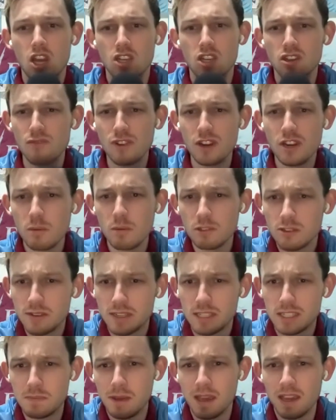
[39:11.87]
Don't really know what to
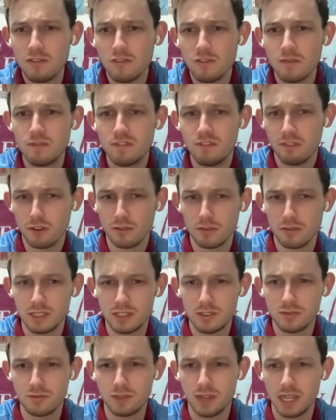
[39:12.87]
expect from
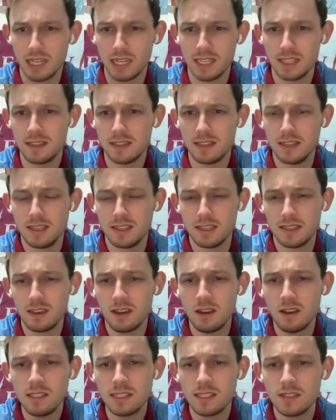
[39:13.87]
Forest, really. That they
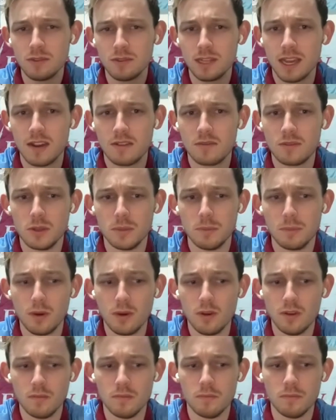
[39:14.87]
are still down at the
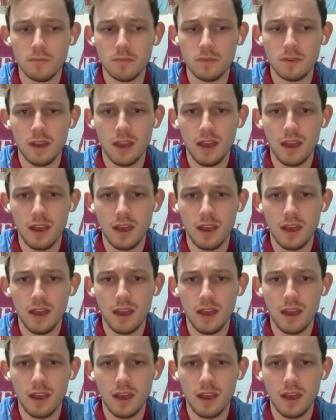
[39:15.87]
bottom.